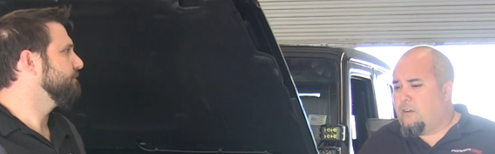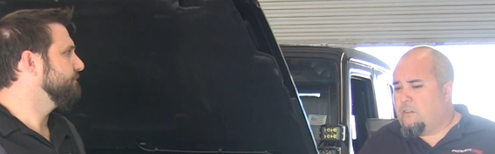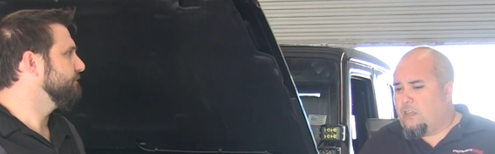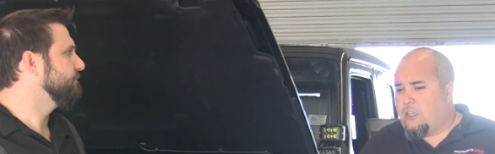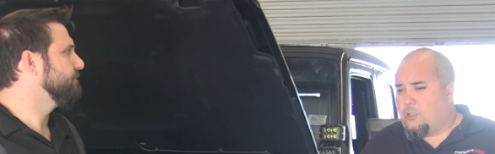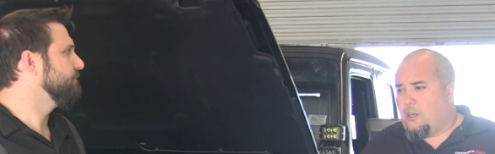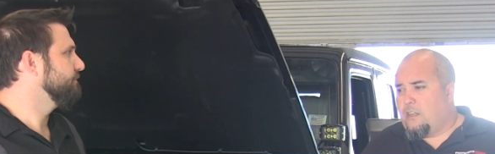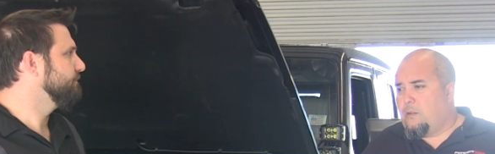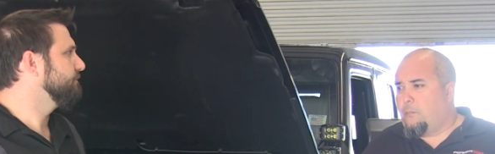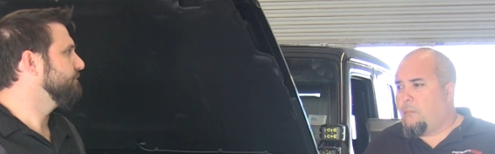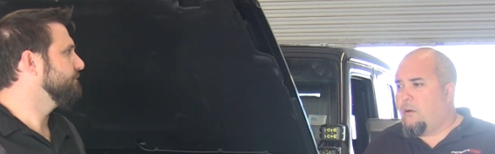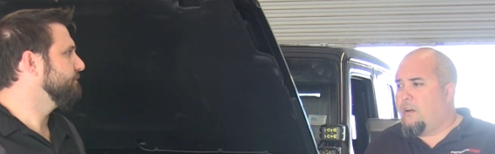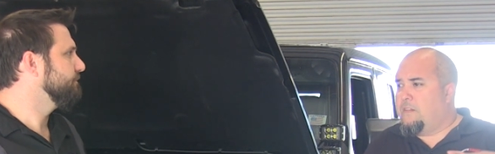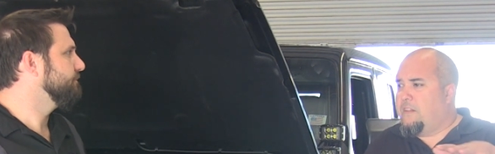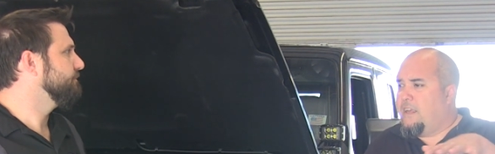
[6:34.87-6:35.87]
Speaker 1: I, I tried to
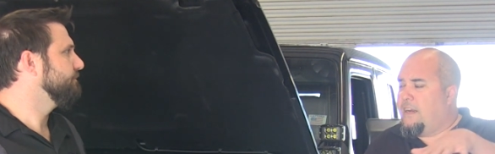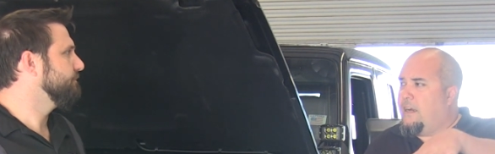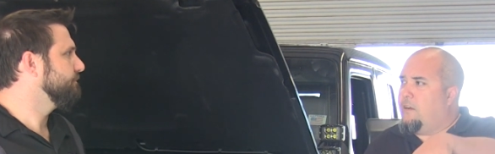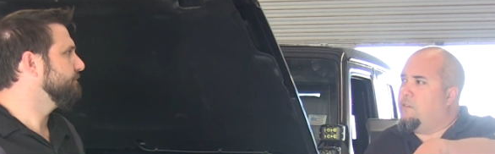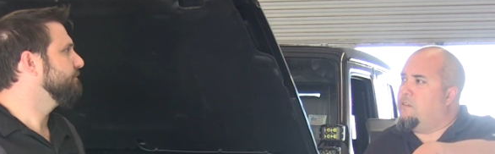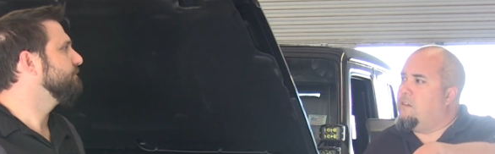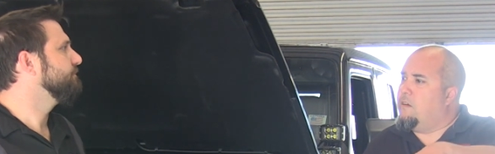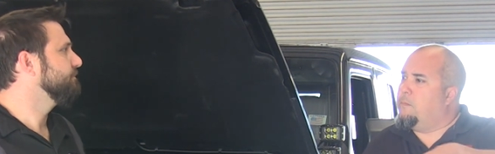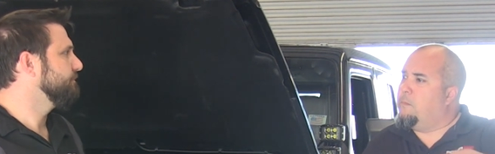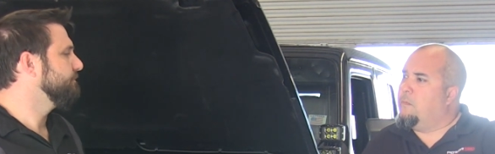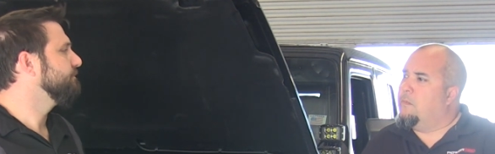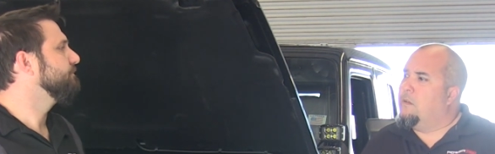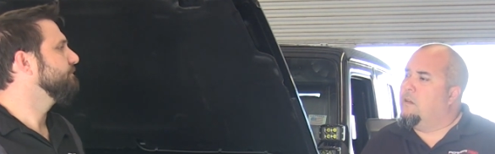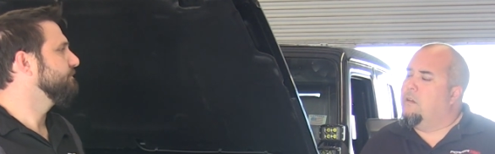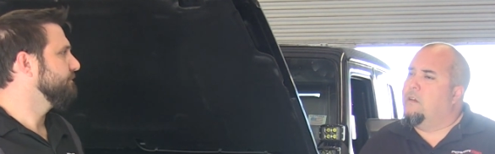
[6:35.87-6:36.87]
broaden that out some.
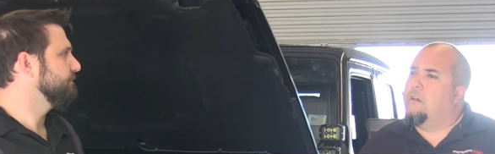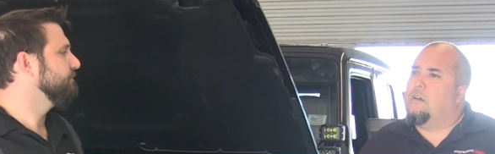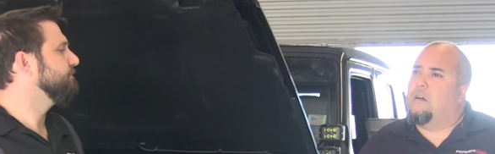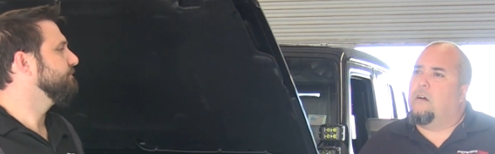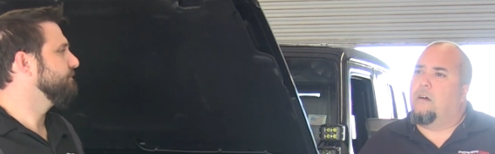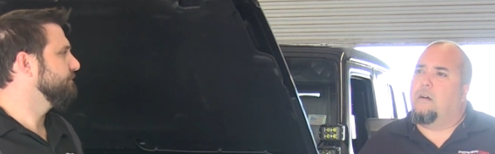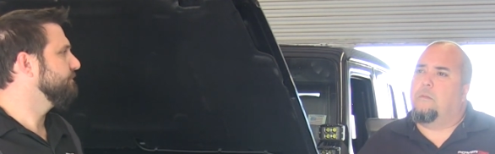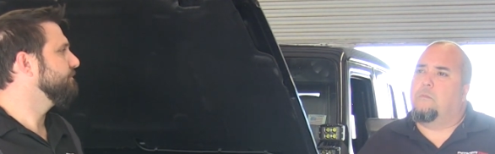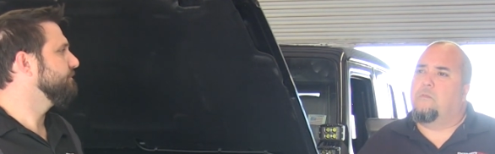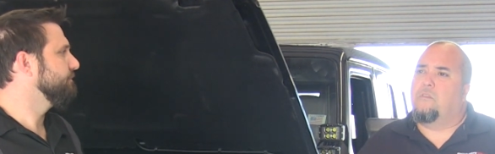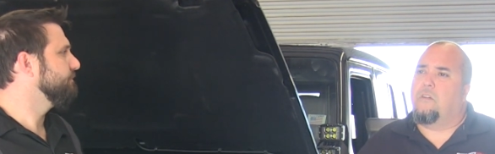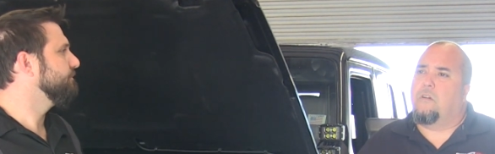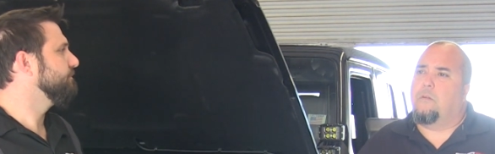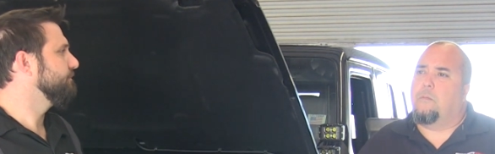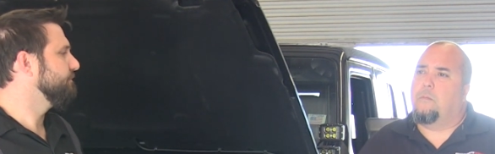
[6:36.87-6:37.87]
Um,
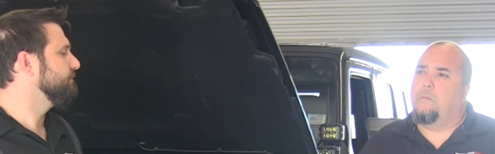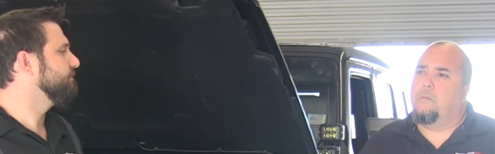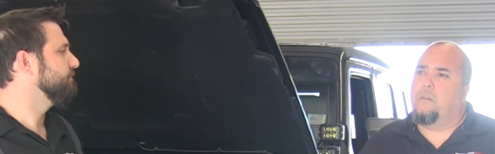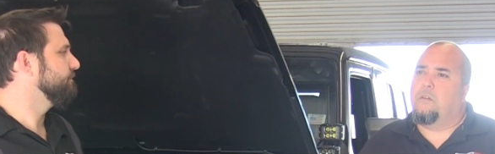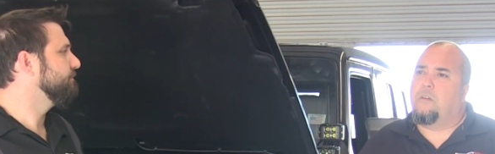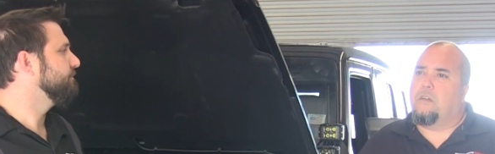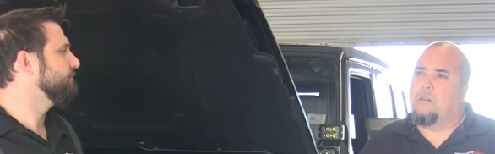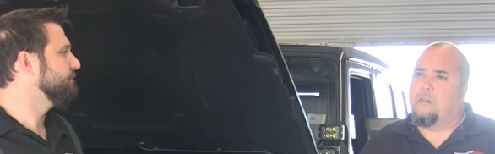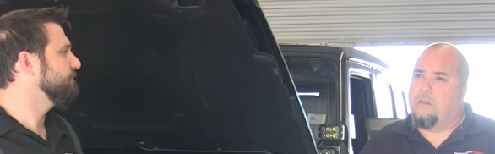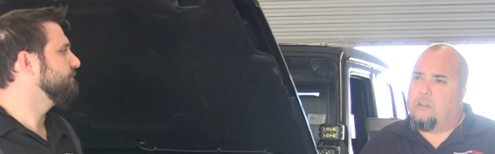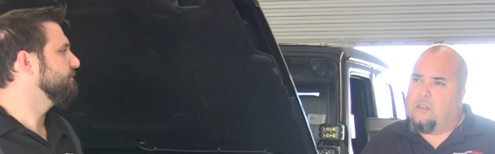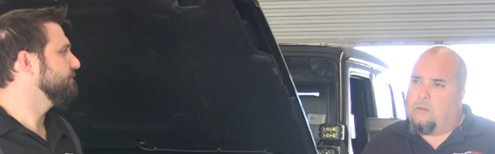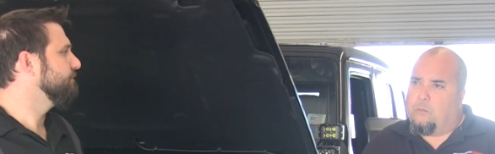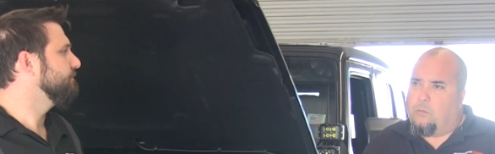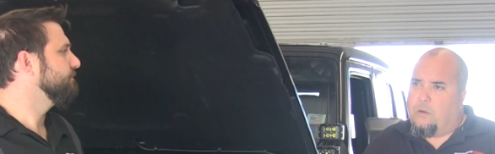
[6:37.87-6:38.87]
so you can
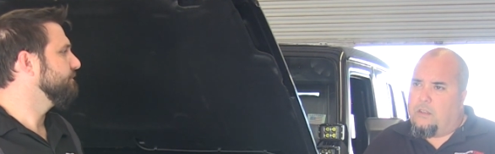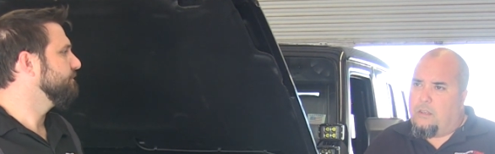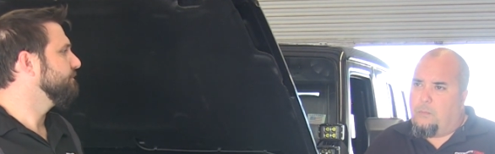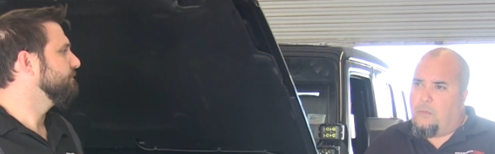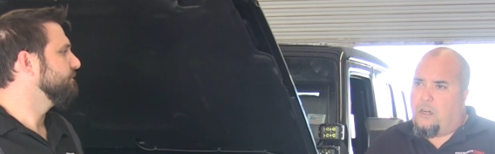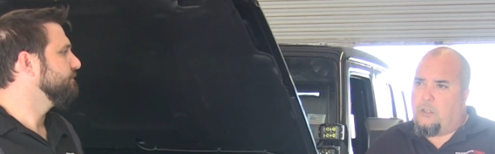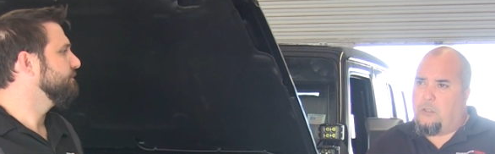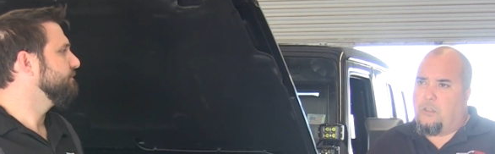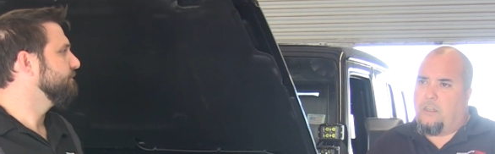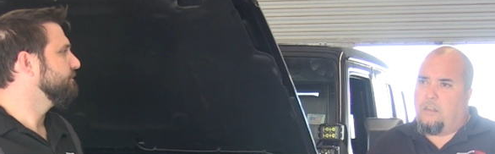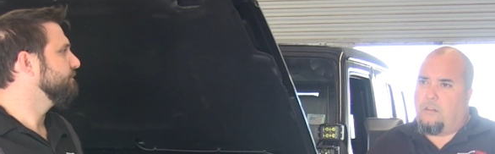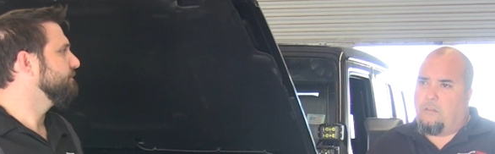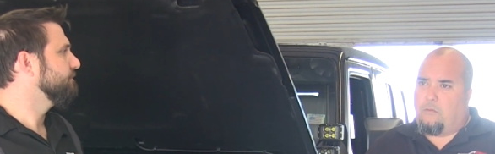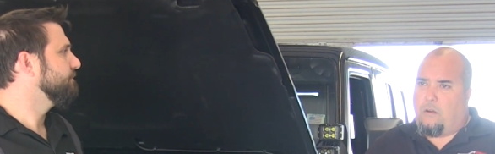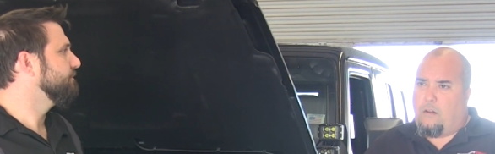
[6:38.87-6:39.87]
you can really modulate
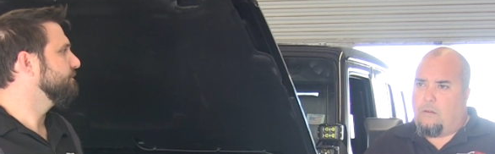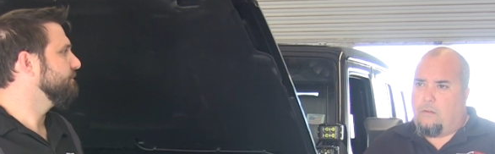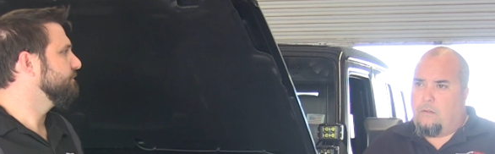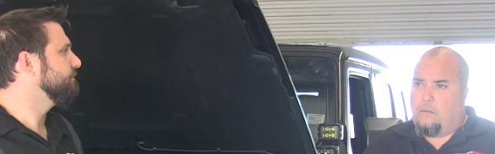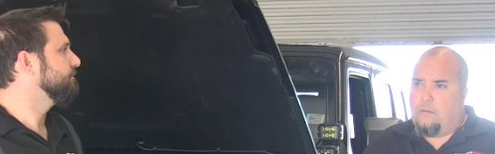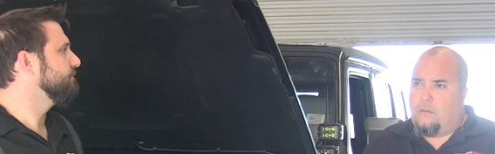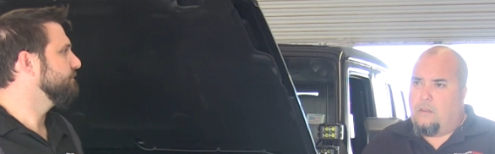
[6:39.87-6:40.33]
the throttle